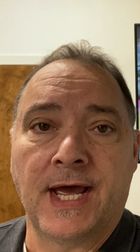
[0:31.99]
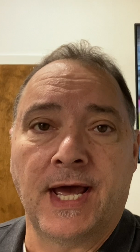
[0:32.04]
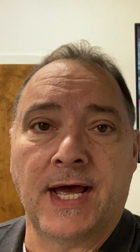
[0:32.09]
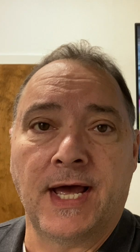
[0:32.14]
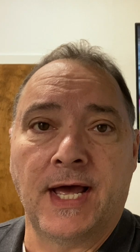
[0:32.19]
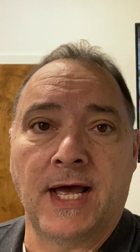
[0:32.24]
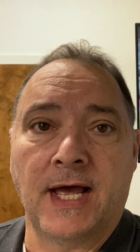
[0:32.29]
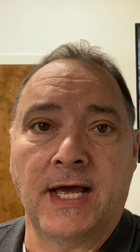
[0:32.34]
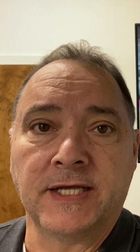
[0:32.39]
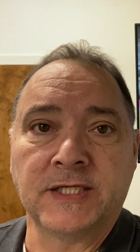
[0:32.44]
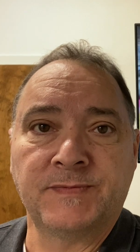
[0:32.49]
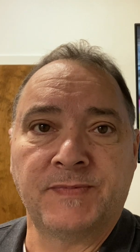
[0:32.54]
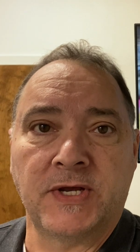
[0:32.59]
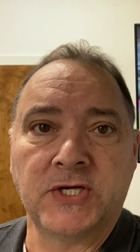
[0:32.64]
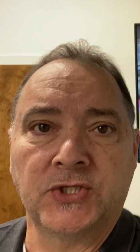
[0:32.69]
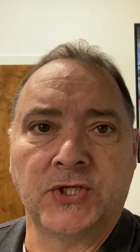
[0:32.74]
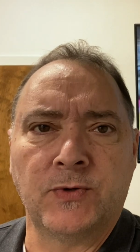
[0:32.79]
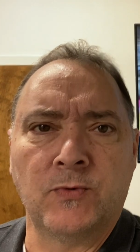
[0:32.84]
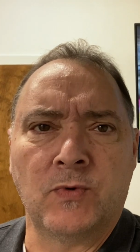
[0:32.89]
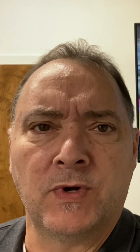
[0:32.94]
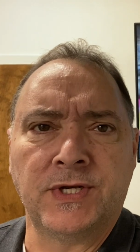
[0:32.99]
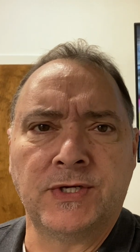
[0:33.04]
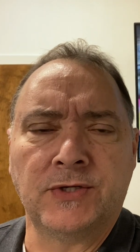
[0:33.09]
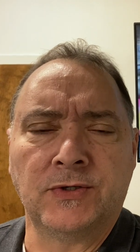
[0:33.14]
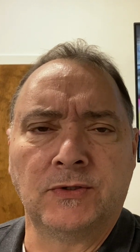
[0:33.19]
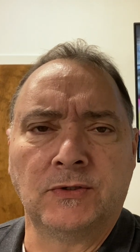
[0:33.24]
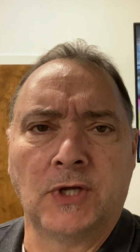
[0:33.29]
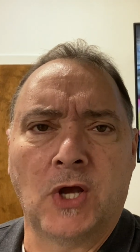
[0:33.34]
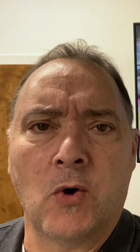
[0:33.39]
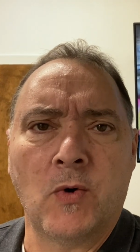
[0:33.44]
uh, especially
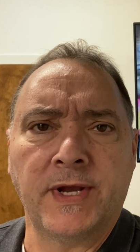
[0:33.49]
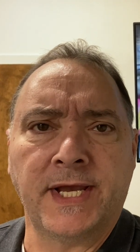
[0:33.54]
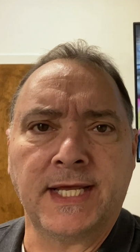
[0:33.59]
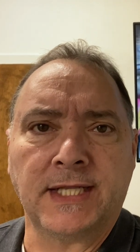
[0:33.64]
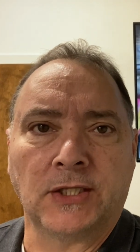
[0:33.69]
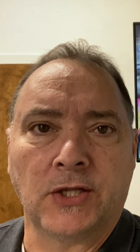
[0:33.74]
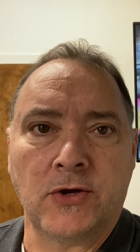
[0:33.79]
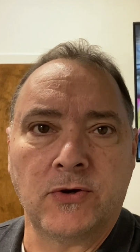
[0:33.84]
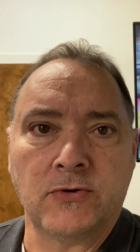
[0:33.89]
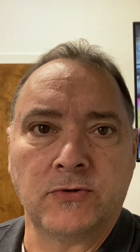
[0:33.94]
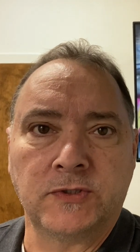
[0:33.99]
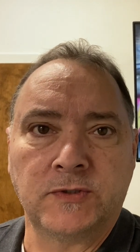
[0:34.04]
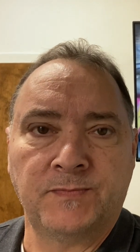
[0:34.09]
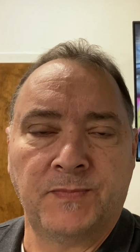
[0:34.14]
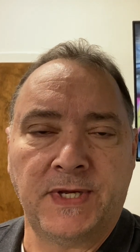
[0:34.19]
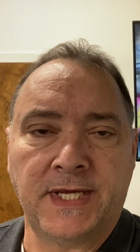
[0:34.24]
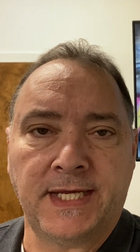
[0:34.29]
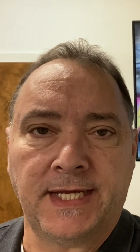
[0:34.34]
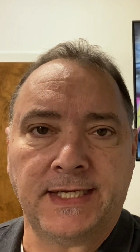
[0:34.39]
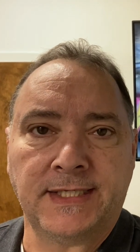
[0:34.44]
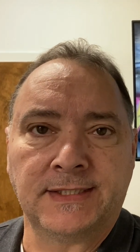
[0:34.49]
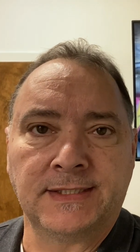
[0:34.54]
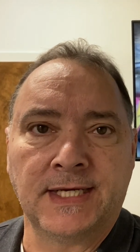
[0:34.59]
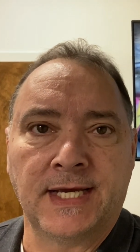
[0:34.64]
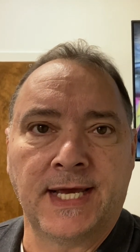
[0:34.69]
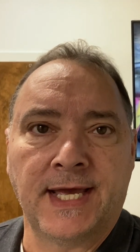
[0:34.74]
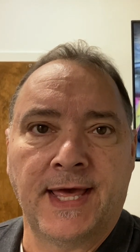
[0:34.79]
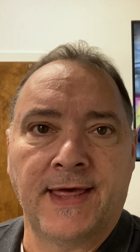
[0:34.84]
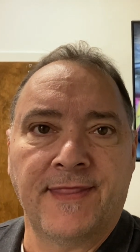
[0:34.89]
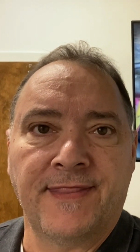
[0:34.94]
when going at low speeds,
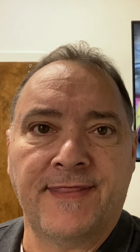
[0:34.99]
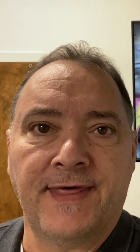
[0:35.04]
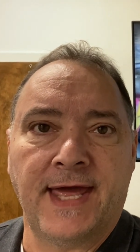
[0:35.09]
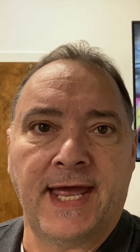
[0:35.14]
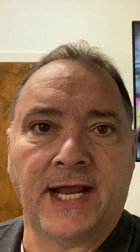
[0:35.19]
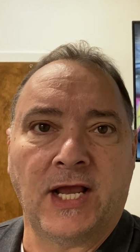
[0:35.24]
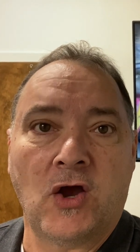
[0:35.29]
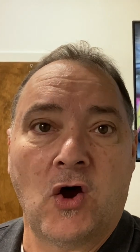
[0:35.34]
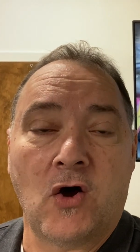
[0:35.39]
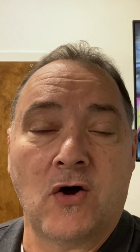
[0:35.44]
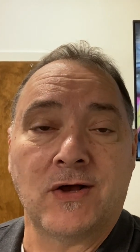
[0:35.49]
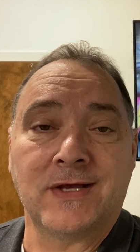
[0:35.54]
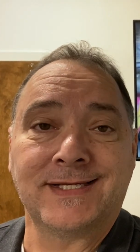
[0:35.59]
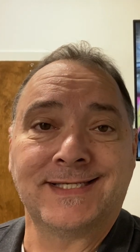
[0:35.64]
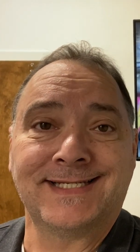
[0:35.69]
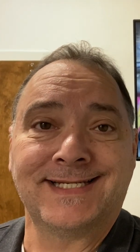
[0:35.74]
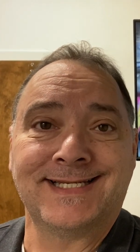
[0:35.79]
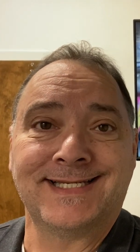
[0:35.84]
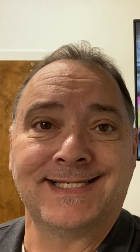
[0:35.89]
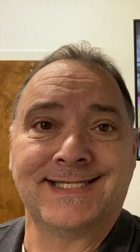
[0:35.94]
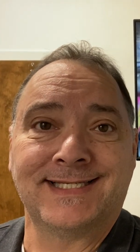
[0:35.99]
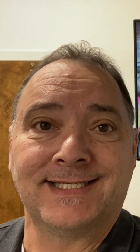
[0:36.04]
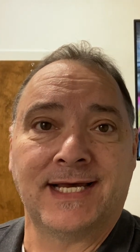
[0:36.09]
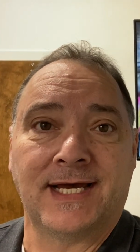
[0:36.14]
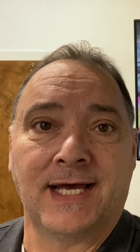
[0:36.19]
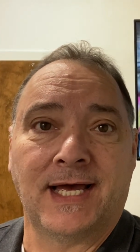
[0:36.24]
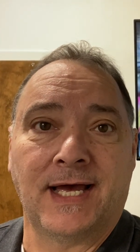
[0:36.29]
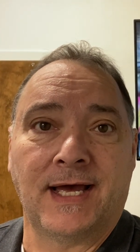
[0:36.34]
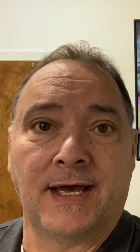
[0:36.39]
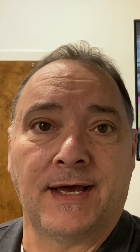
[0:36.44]
that causes
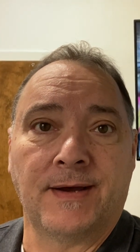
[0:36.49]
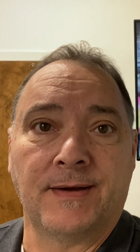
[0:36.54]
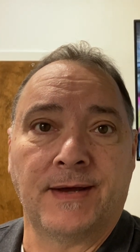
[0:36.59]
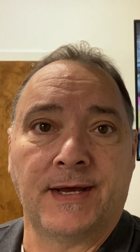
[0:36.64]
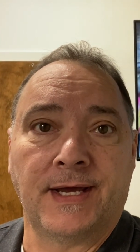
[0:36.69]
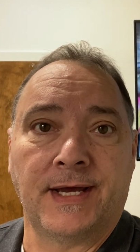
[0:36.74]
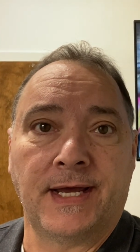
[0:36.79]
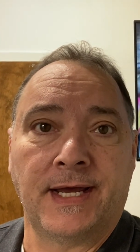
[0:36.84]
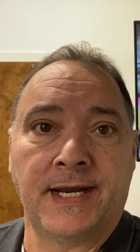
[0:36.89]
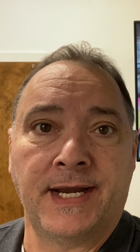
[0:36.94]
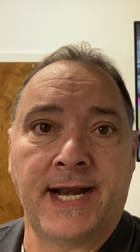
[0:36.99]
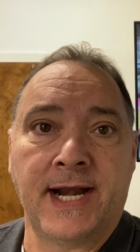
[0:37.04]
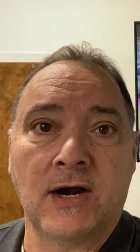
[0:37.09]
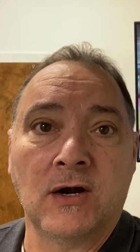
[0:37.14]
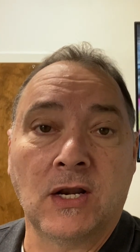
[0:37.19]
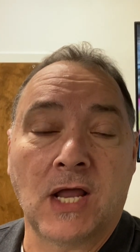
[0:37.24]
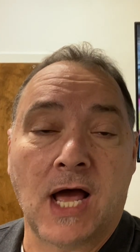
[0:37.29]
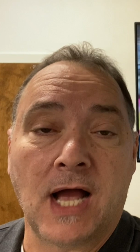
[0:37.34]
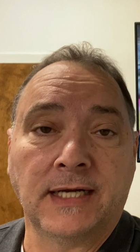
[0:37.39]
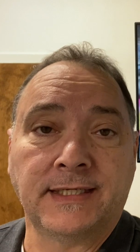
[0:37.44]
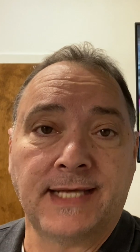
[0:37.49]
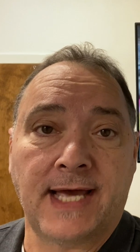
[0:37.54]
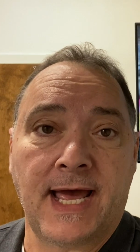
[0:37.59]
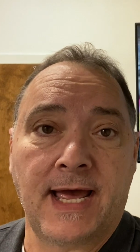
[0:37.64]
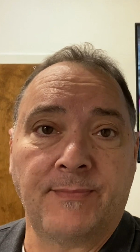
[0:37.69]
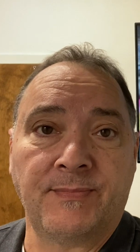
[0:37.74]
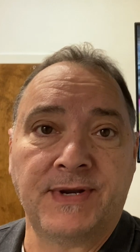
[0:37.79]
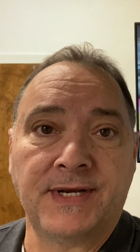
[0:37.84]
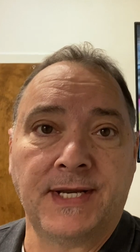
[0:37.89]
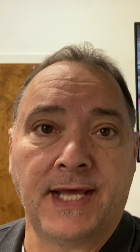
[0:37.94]
uh, an airlock to
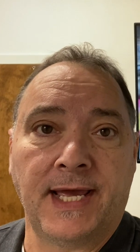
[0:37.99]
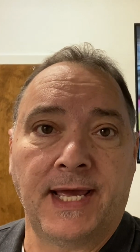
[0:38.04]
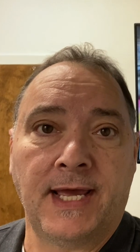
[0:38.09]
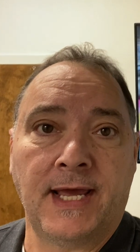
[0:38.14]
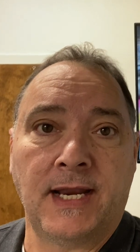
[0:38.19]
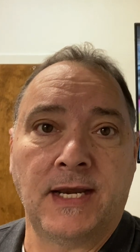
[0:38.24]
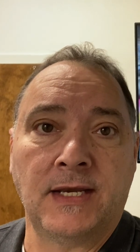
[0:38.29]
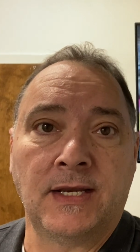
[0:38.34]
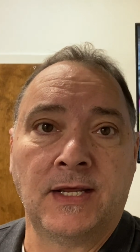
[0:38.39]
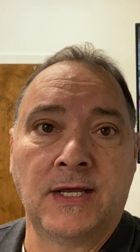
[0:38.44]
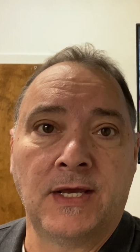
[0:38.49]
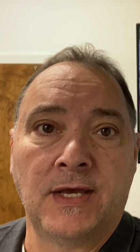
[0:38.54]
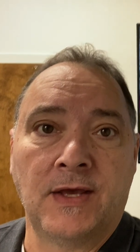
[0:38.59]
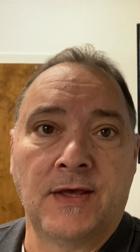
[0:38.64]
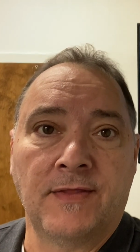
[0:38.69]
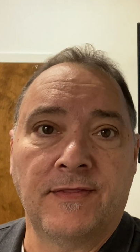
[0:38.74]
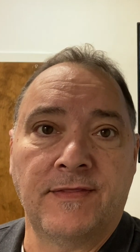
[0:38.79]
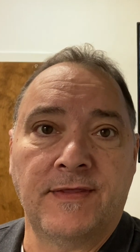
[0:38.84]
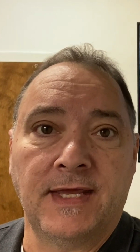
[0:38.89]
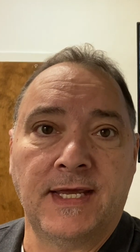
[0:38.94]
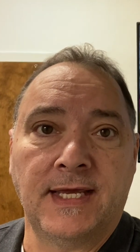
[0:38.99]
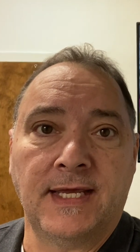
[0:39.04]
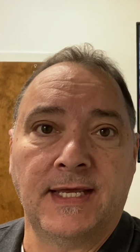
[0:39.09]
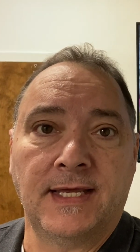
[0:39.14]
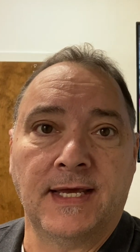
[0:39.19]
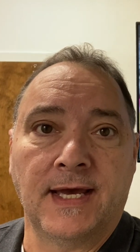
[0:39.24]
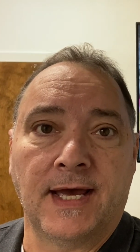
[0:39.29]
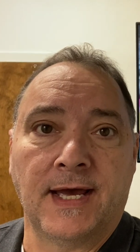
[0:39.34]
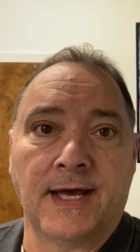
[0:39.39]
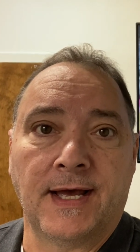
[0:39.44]
happen and
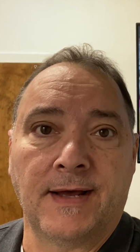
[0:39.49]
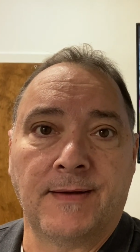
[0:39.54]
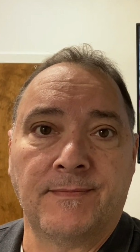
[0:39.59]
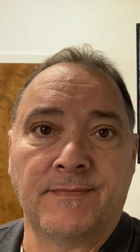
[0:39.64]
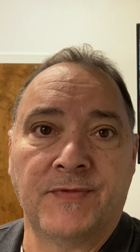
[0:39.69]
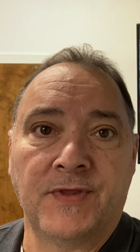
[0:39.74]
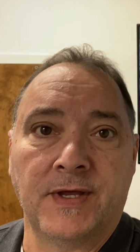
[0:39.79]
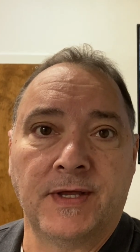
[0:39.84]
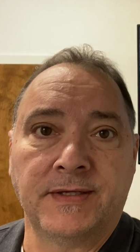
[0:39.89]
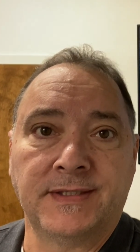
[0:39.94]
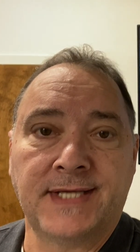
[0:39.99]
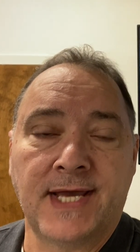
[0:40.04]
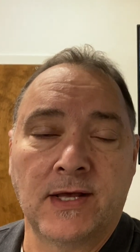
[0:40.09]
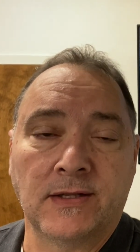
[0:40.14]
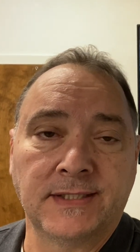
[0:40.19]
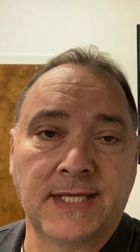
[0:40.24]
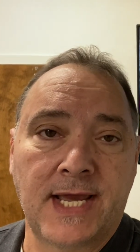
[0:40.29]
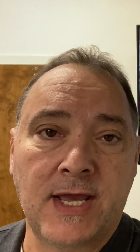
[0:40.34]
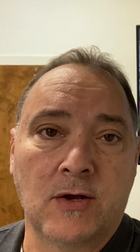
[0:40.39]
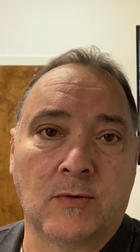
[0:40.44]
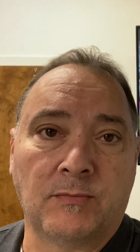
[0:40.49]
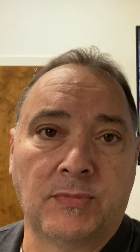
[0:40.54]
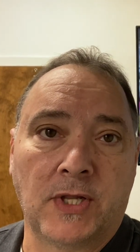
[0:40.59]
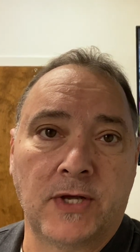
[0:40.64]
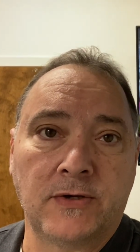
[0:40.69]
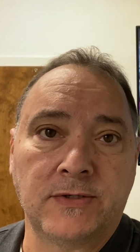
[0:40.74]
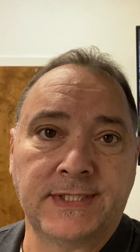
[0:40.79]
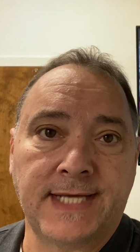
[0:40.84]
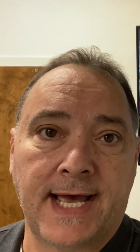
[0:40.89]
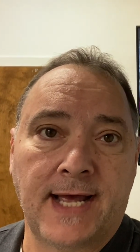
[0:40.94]
the, uh, the telltale
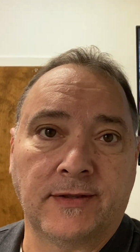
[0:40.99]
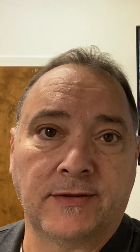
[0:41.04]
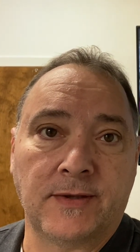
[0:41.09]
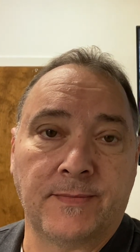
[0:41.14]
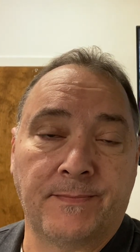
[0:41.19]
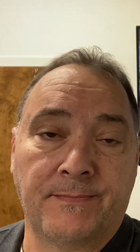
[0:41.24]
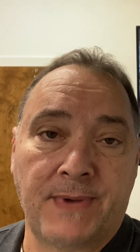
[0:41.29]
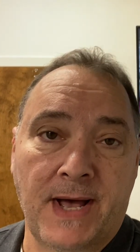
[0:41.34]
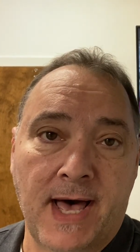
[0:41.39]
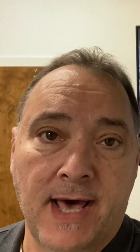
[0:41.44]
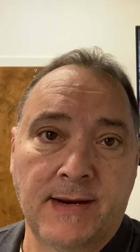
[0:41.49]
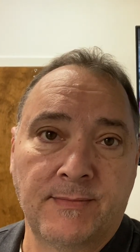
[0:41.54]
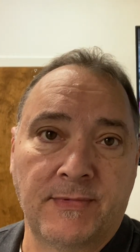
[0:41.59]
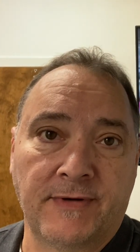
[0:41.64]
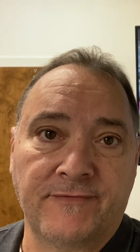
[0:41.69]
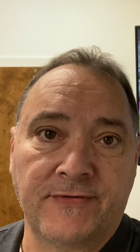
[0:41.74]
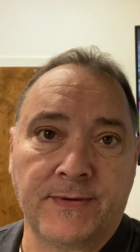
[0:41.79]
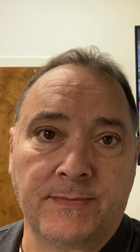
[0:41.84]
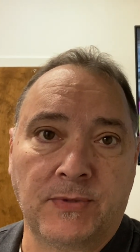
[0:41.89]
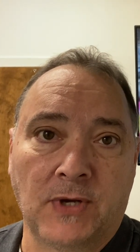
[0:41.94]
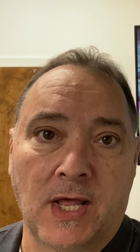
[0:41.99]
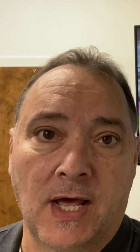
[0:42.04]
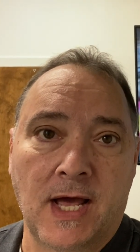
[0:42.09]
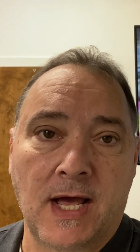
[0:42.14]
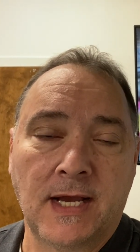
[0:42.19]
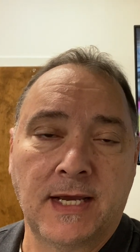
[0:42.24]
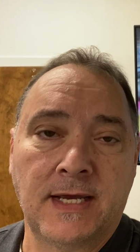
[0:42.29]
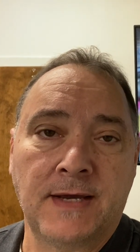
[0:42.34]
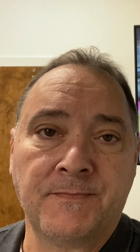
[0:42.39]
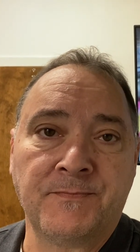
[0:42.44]
blows out the bottom of the
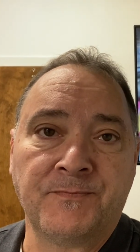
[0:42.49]
block